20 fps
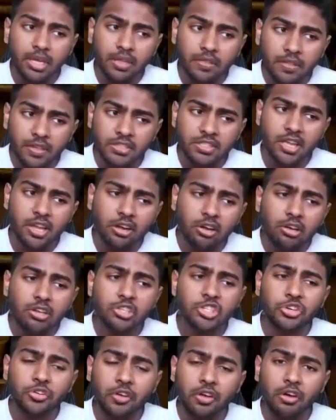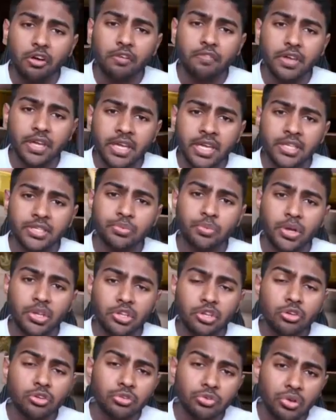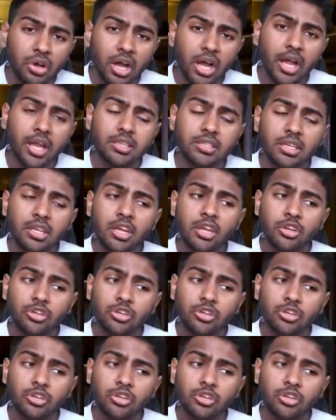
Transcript: the psychology of it is when you do highs,